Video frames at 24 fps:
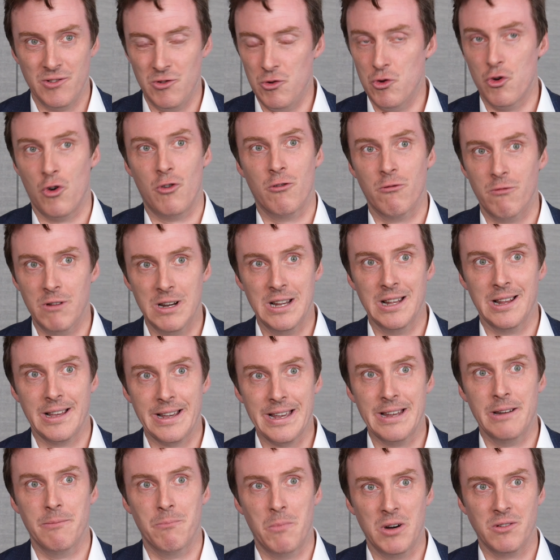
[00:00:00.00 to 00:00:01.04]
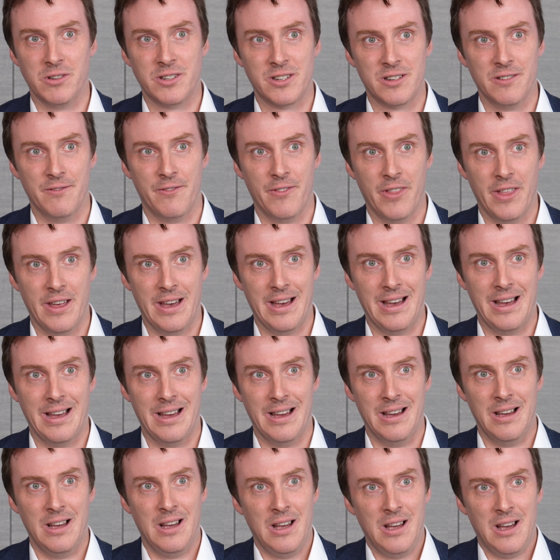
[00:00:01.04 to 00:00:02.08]
not really in most of
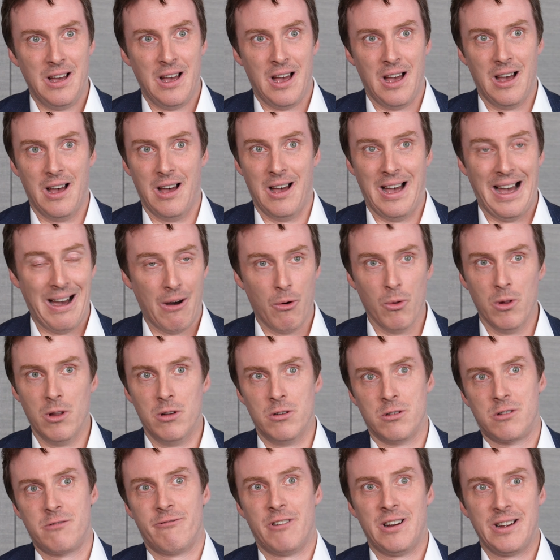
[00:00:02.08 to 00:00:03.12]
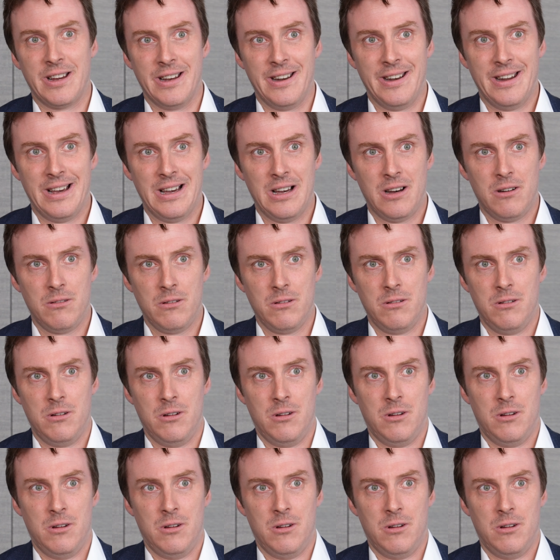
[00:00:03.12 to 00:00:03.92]
their uh, outlook right now.